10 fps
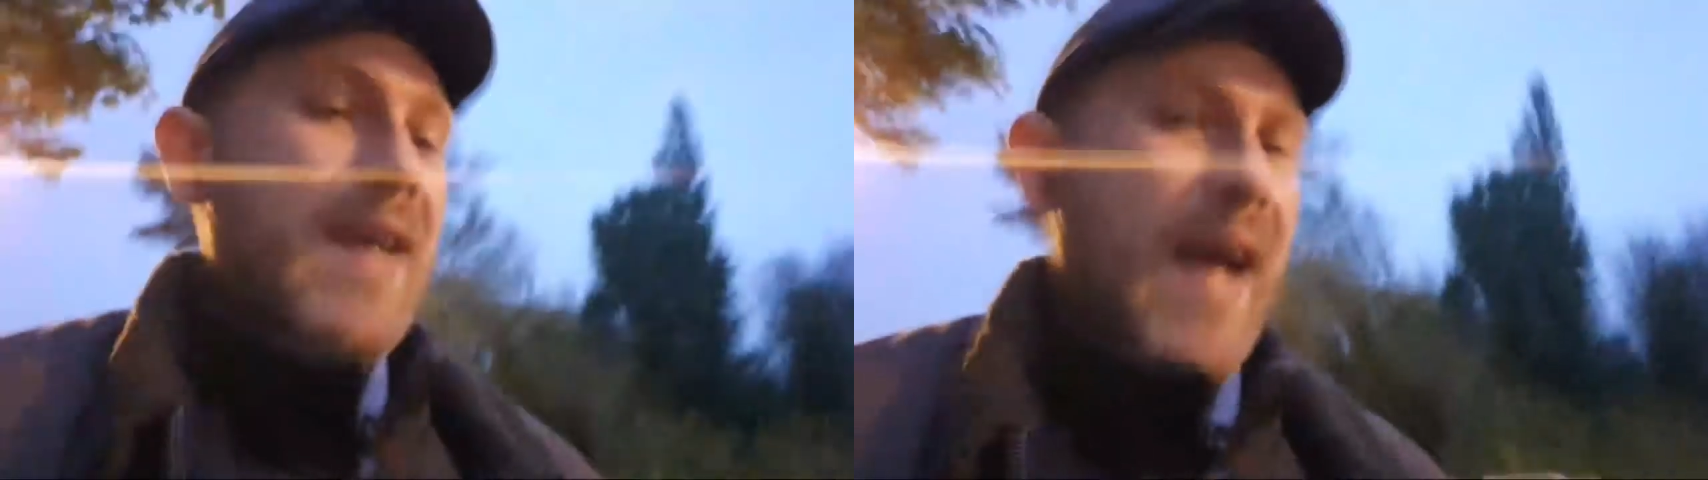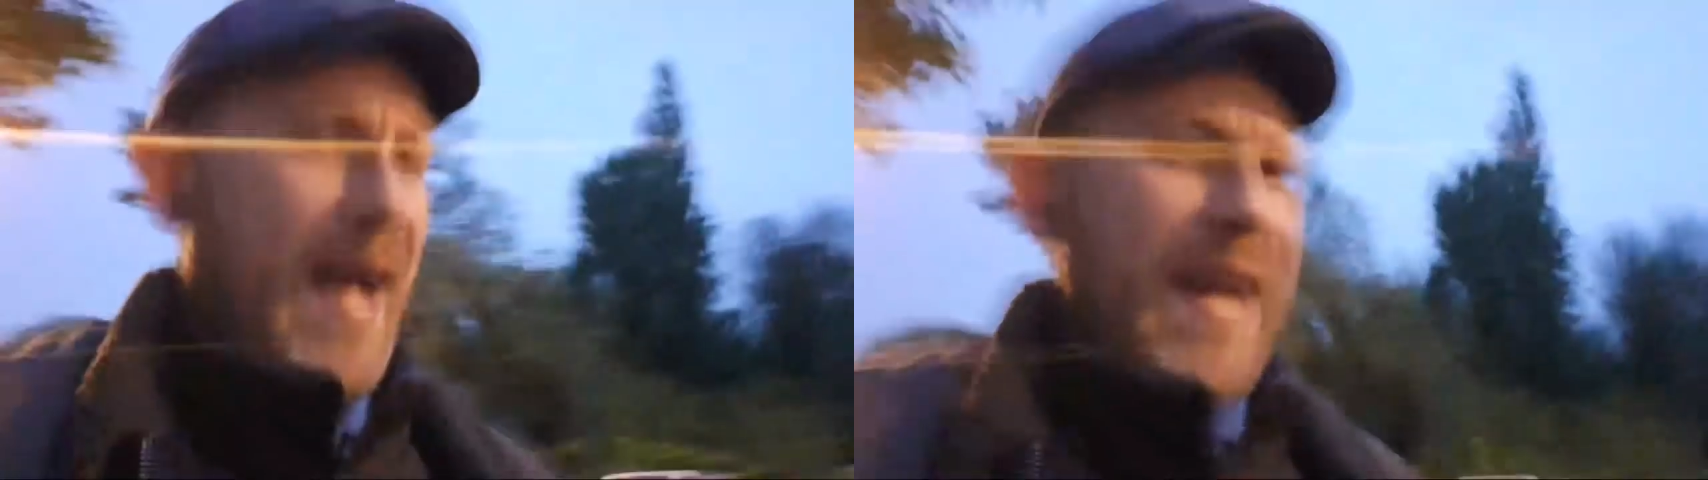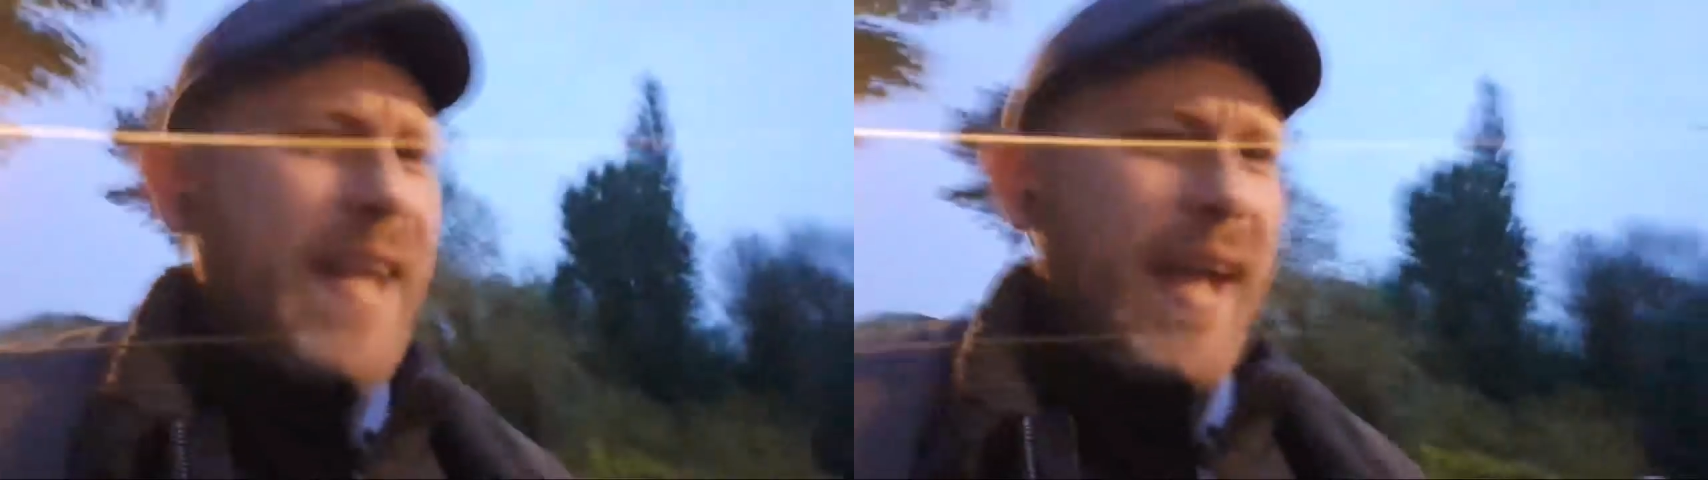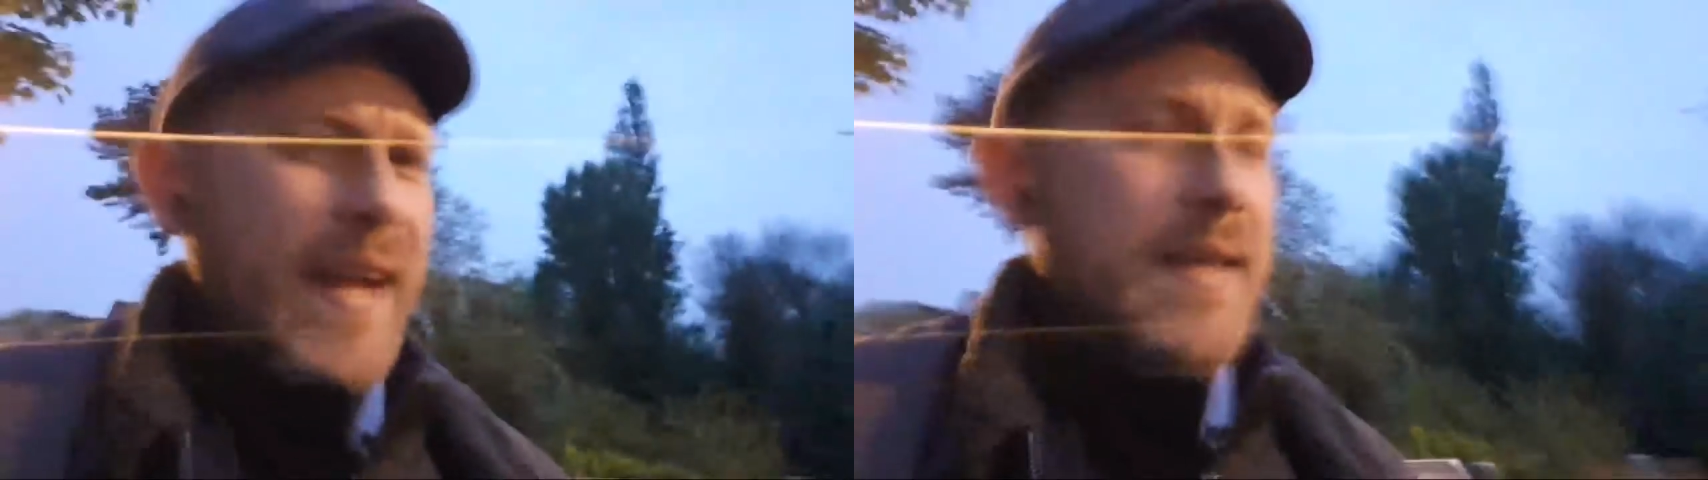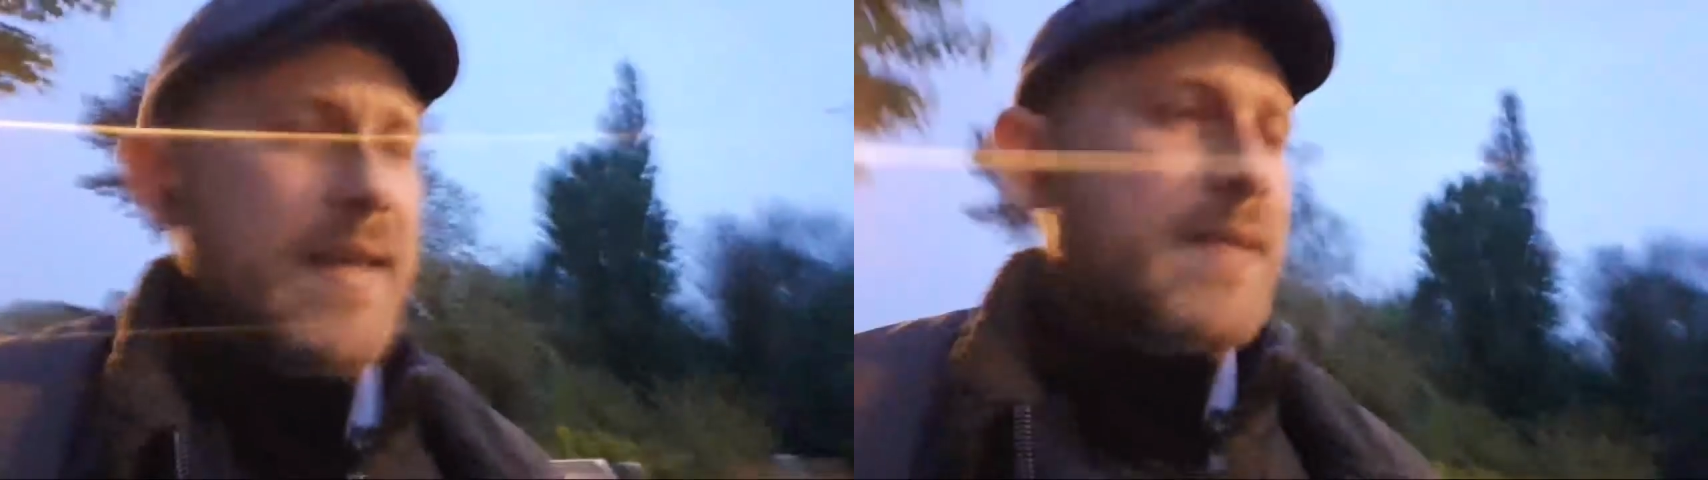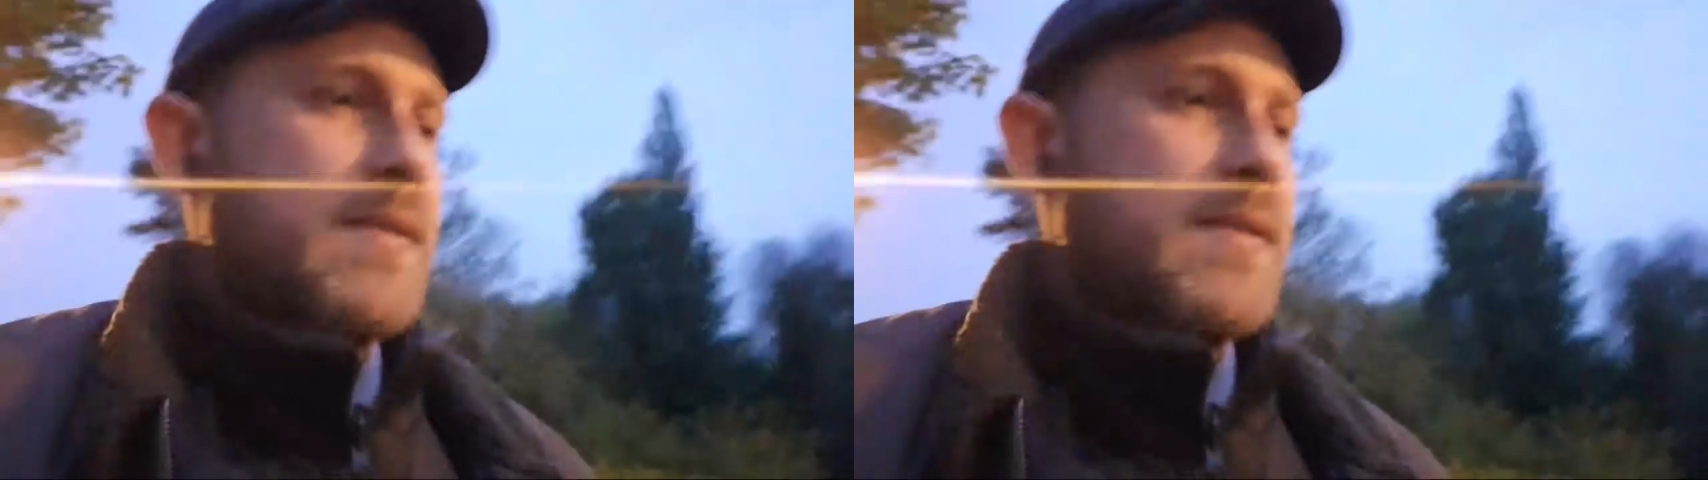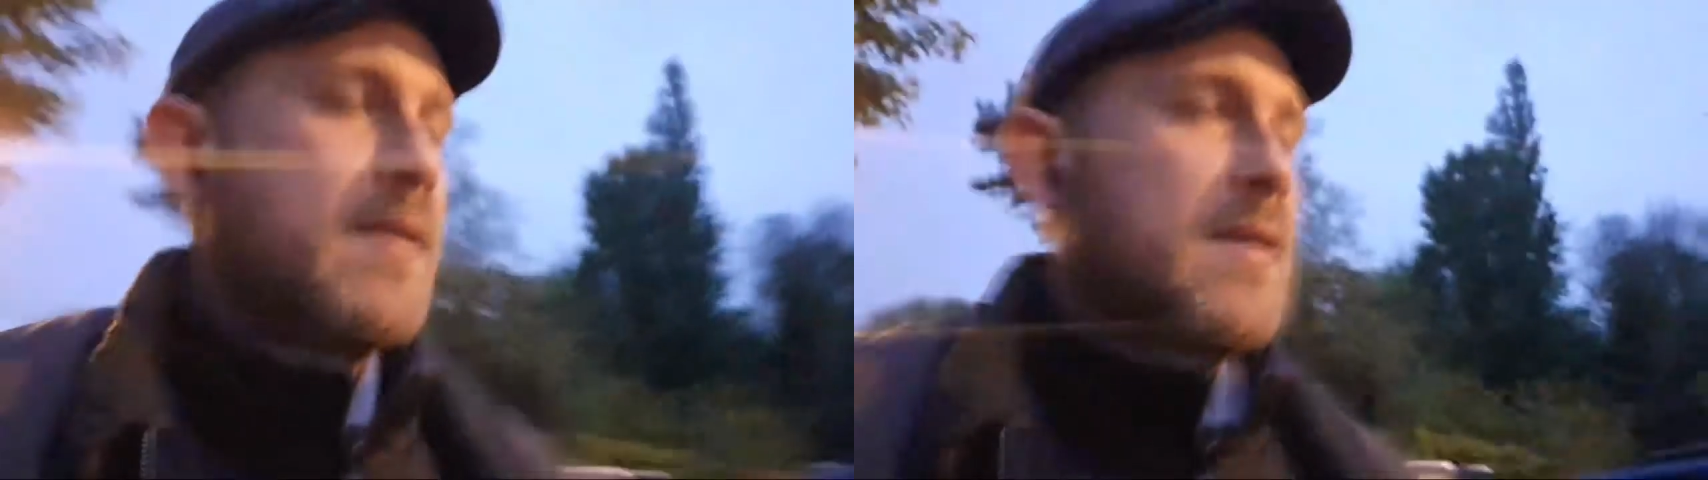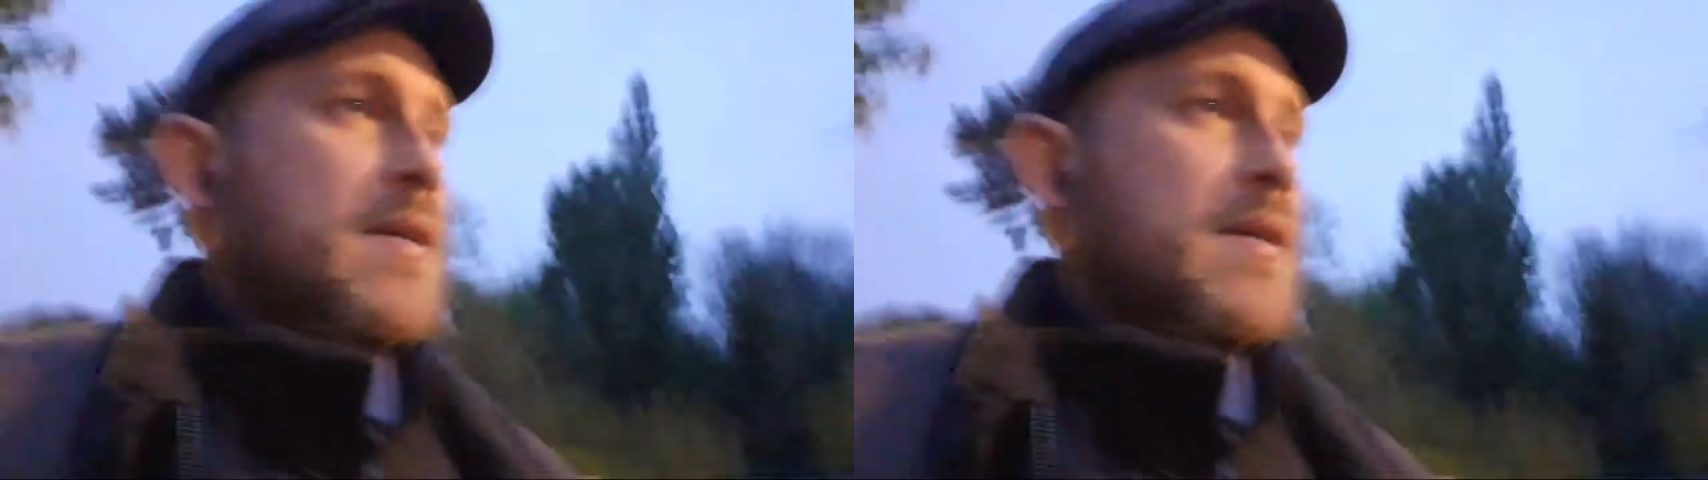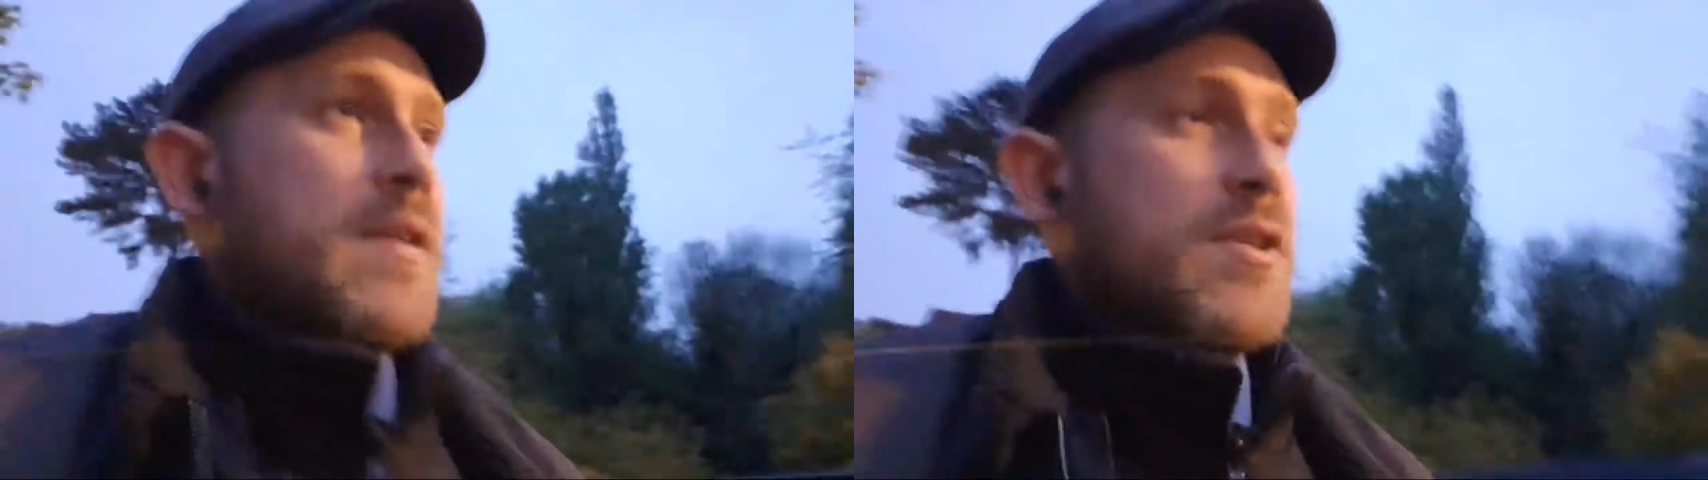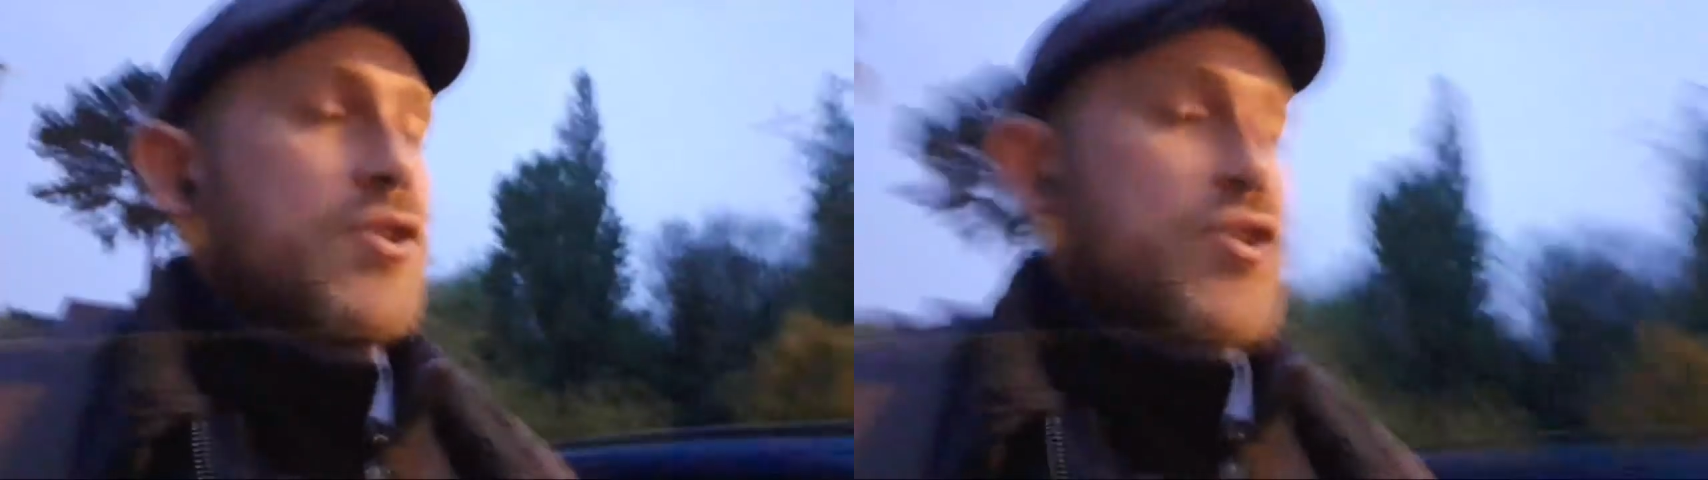and again
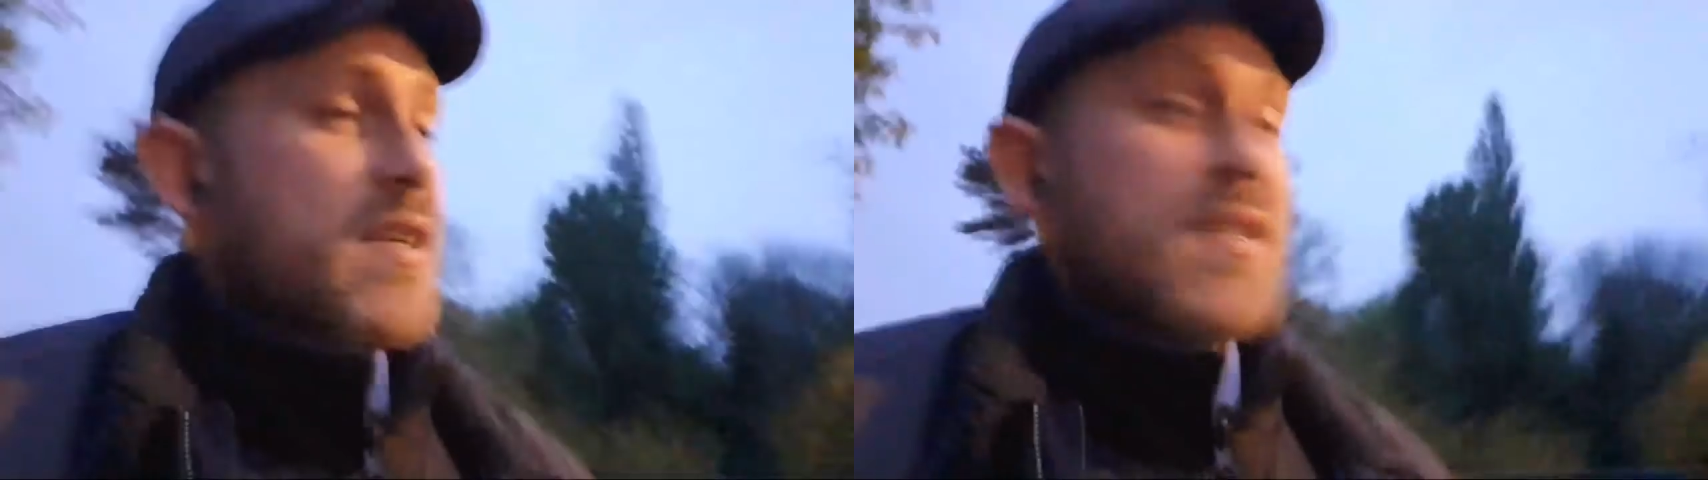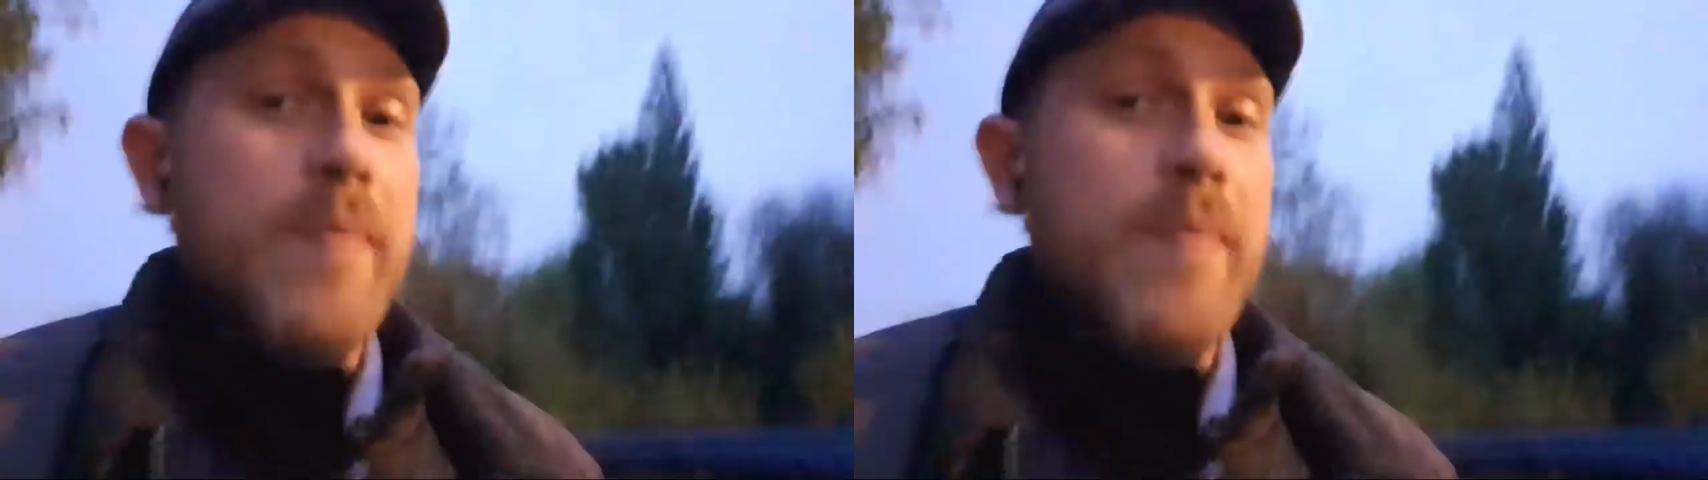just